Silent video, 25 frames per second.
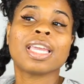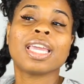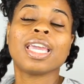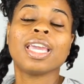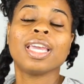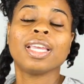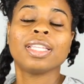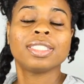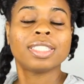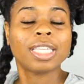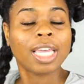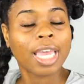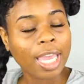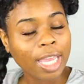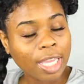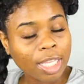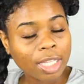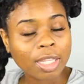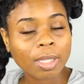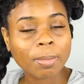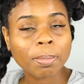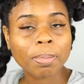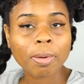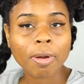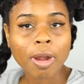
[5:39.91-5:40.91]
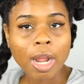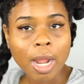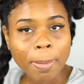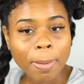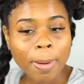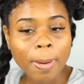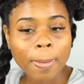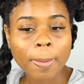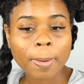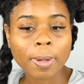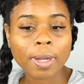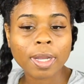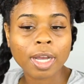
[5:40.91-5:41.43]
and take the
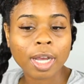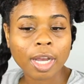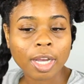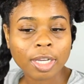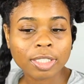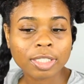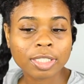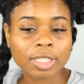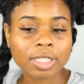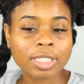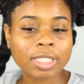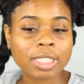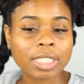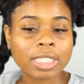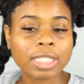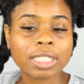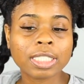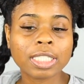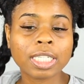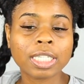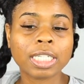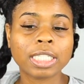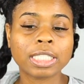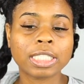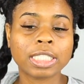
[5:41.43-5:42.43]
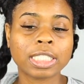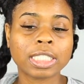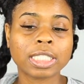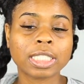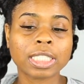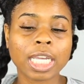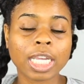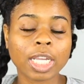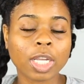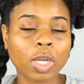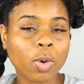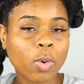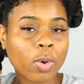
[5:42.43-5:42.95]
proper precautions instead of just
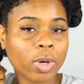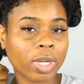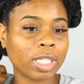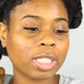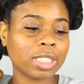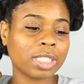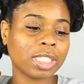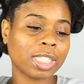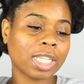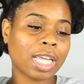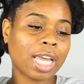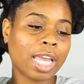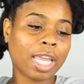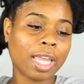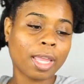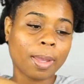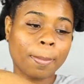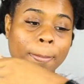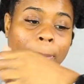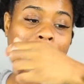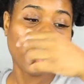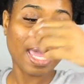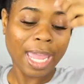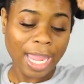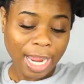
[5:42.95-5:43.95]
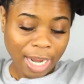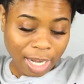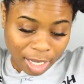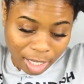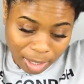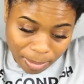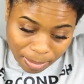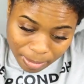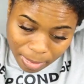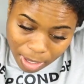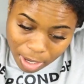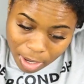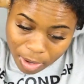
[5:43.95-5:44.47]
like going into like
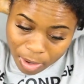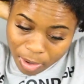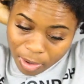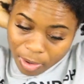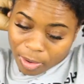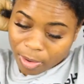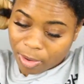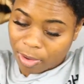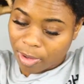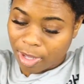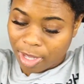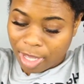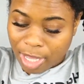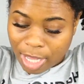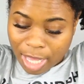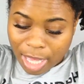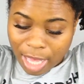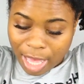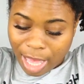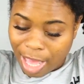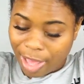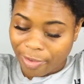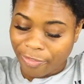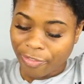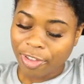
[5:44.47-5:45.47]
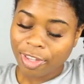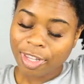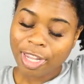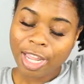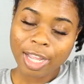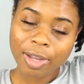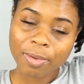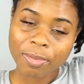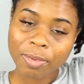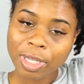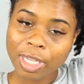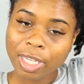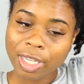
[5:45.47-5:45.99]
panic mode, I feel like